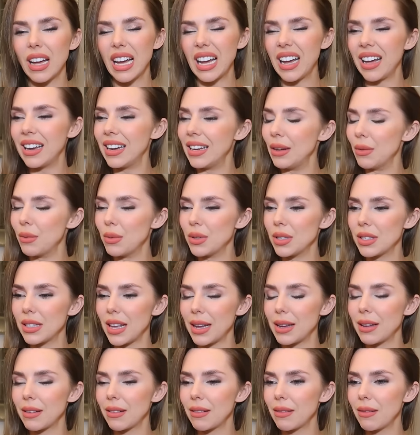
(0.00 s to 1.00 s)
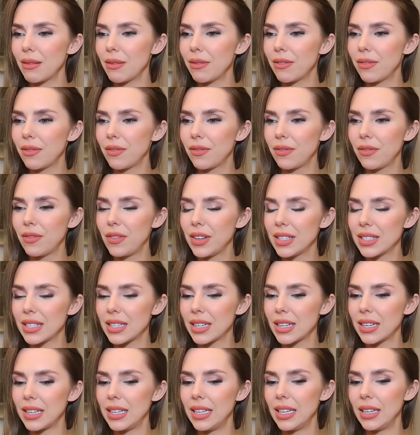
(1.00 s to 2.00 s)
And it was like
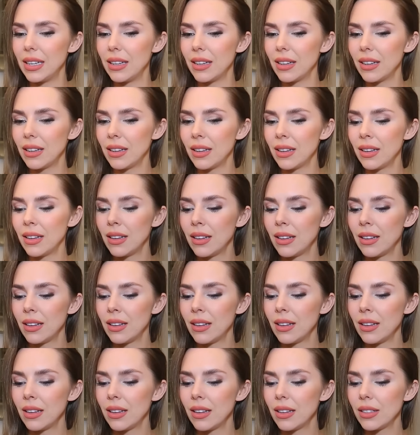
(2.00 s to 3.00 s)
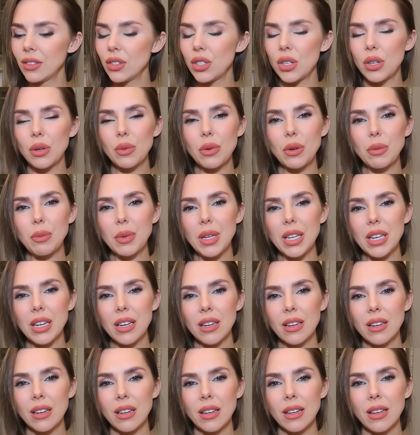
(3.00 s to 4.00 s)
physically, do you know what I
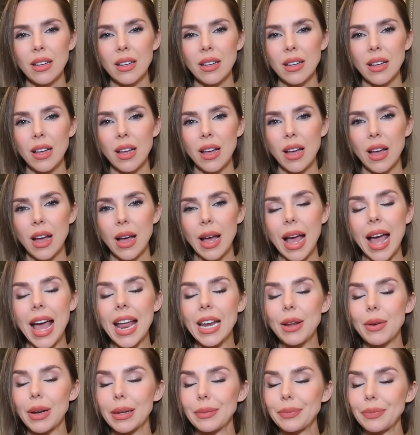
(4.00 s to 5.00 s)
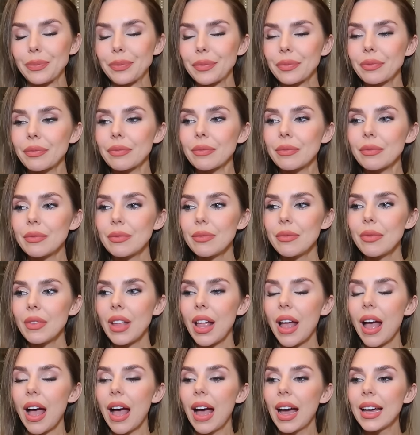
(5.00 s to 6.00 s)
mean? Anyway,
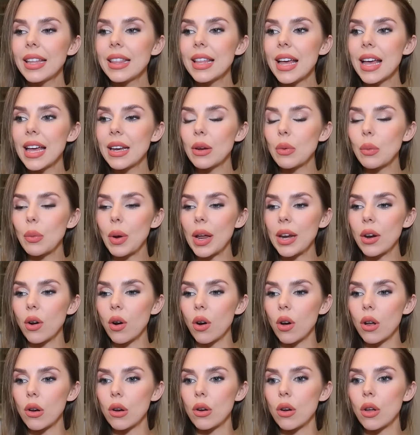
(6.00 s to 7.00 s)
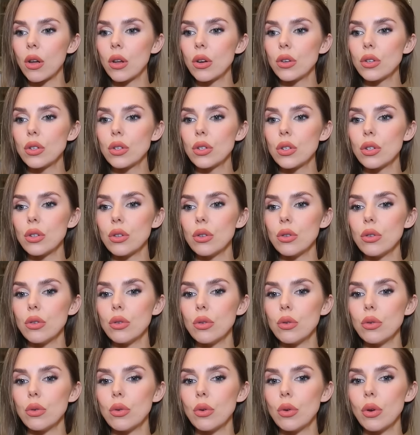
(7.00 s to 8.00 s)
I then went on
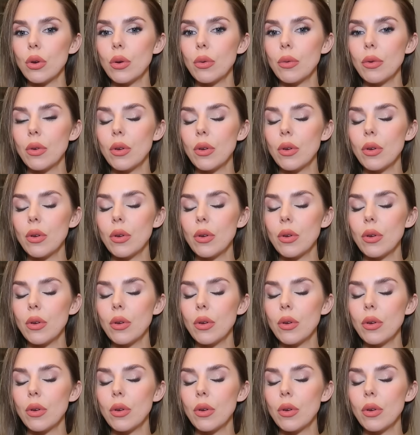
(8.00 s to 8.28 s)
to